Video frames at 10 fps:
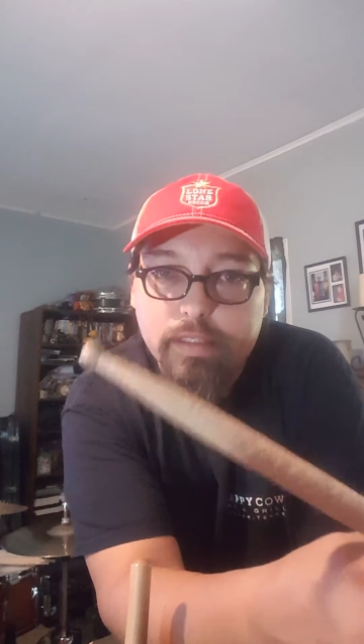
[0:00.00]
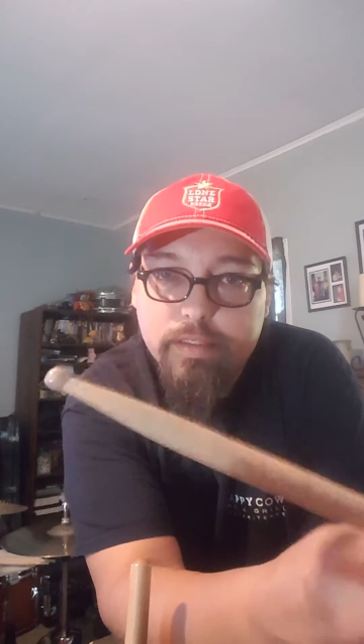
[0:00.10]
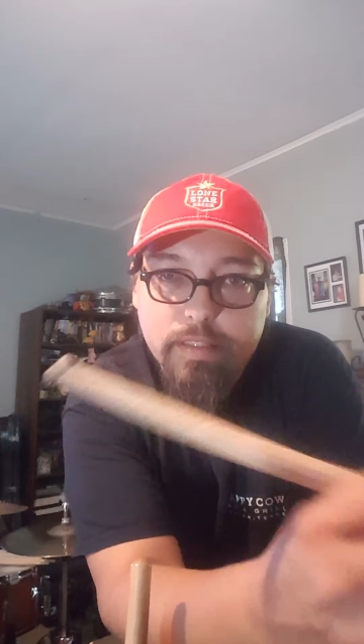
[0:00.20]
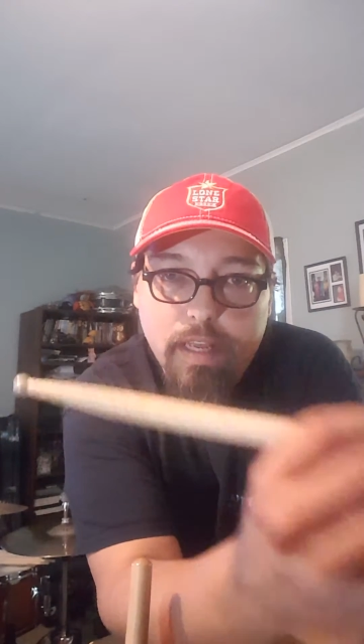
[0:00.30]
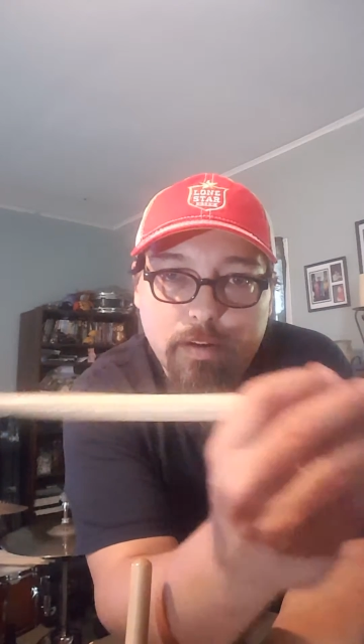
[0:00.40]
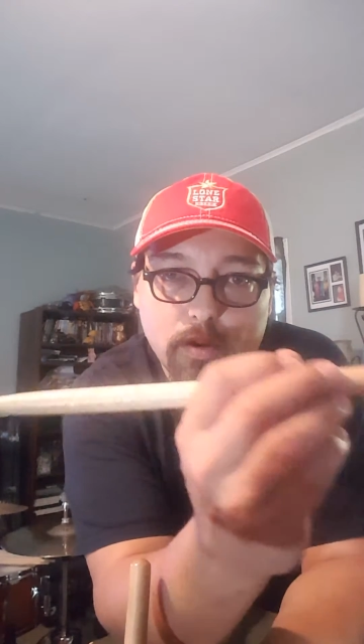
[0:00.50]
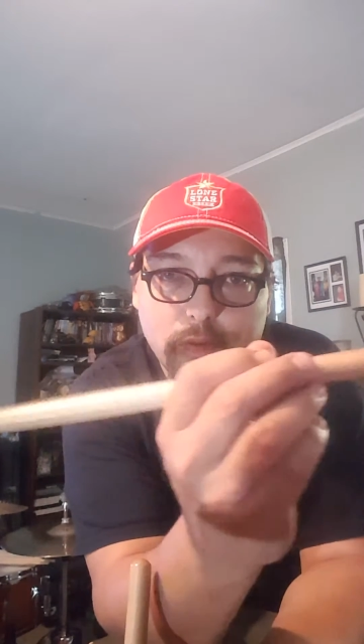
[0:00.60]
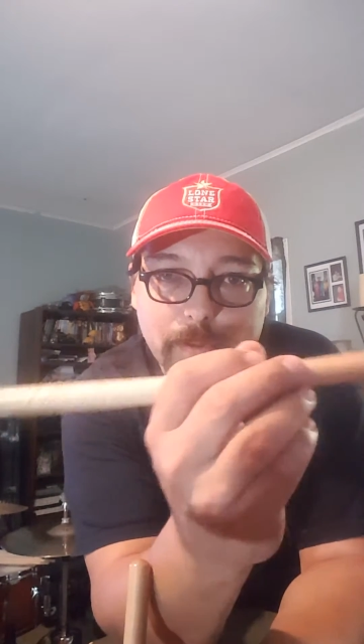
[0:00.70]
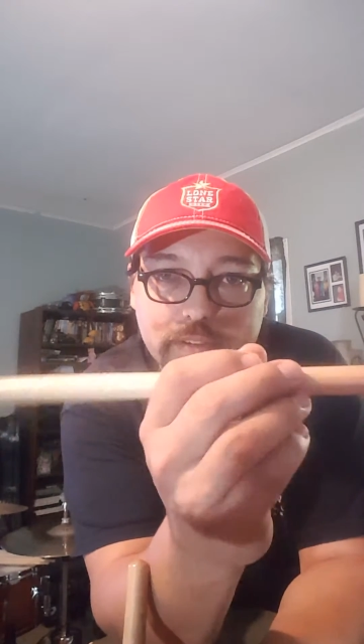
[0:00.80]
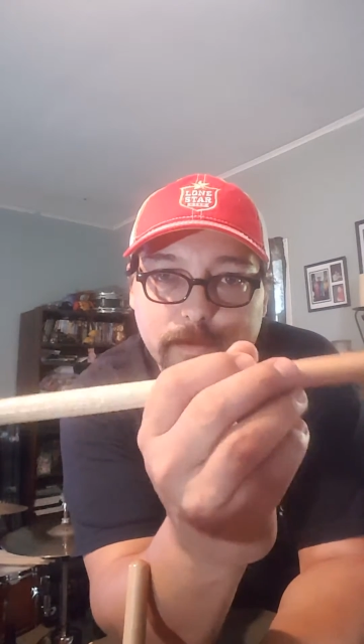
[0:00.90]
It's not a whole
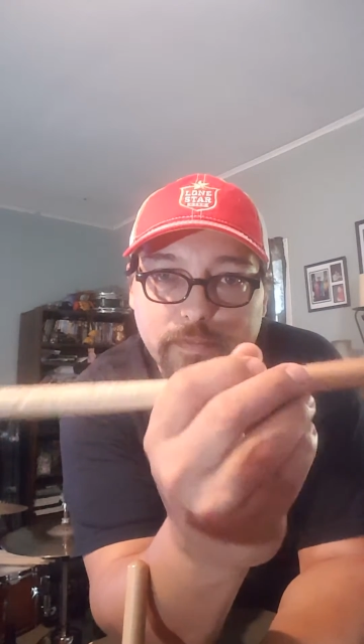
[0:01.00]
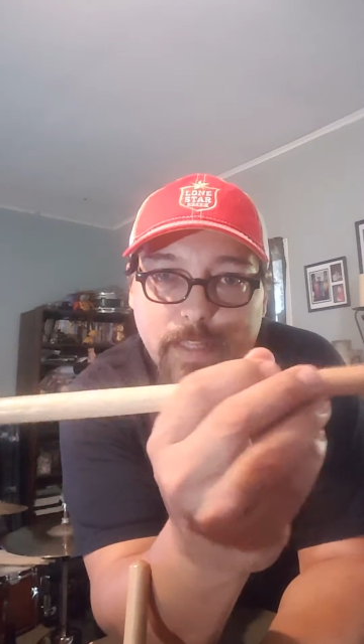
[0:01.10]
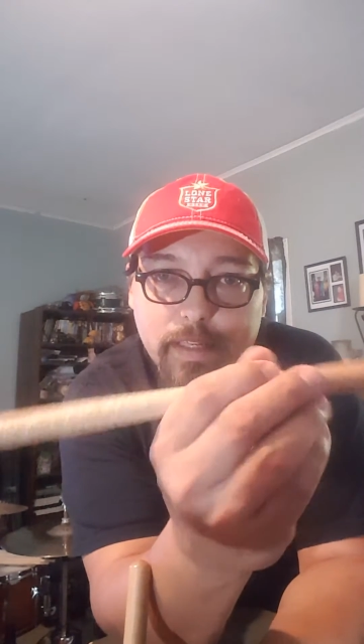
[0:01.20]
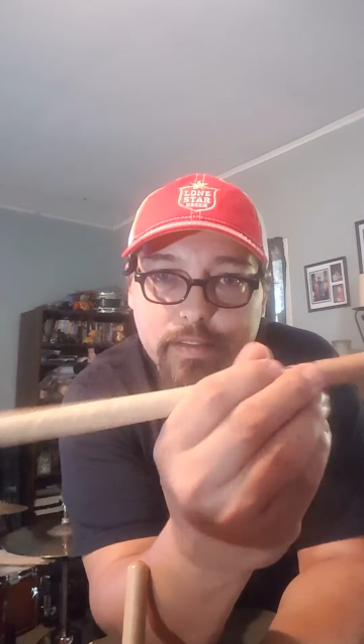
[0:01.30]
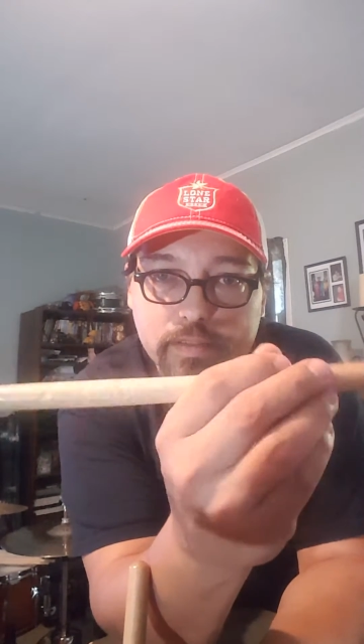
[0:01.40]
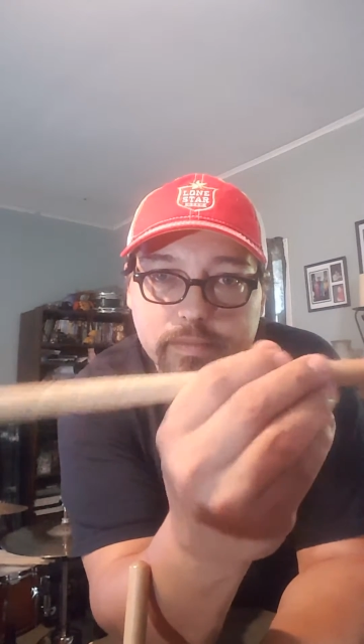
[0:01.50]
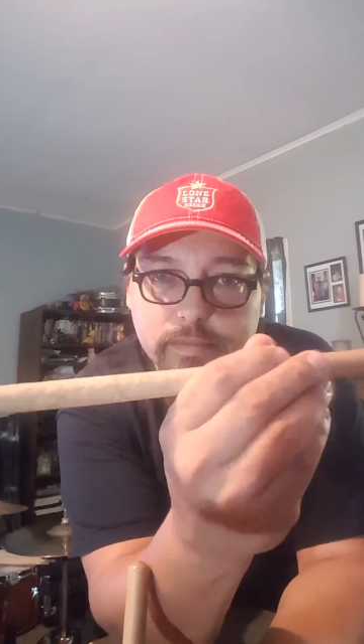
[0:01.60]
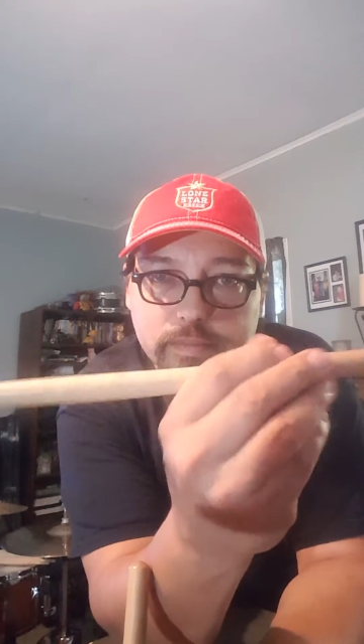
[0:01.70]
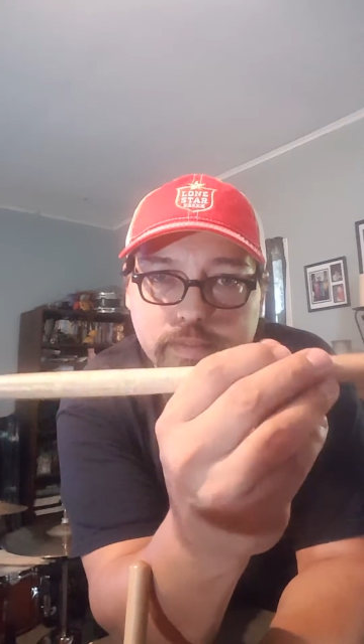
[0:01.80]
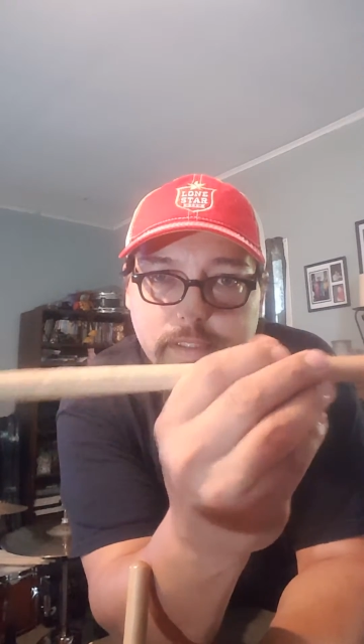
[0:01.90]
bunch of flex
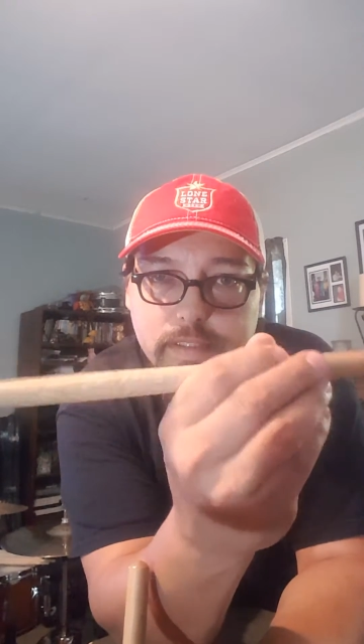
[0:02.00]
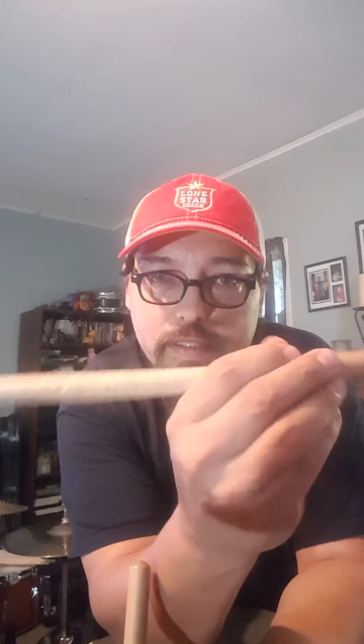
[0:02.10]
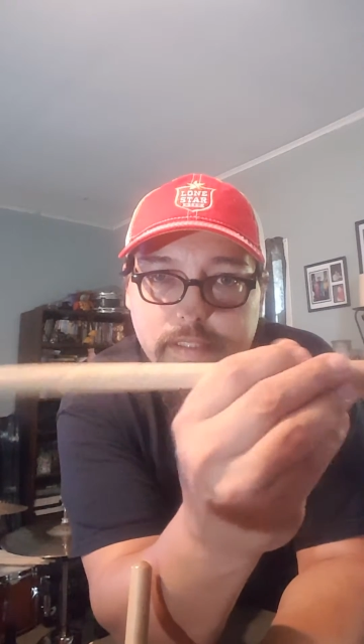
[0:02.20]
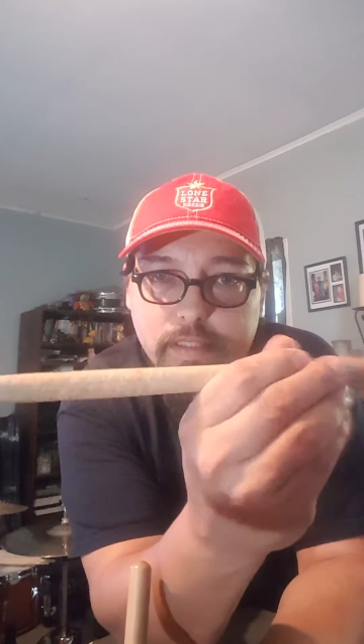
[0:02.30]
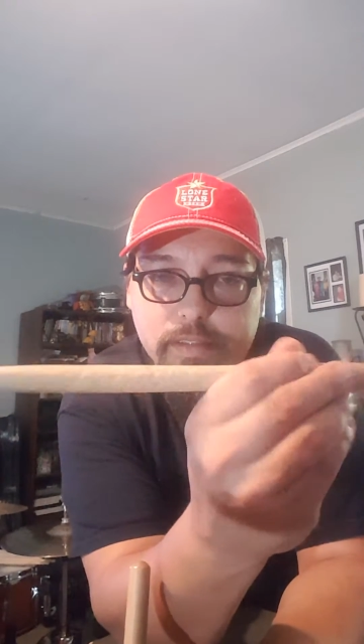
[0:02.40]
because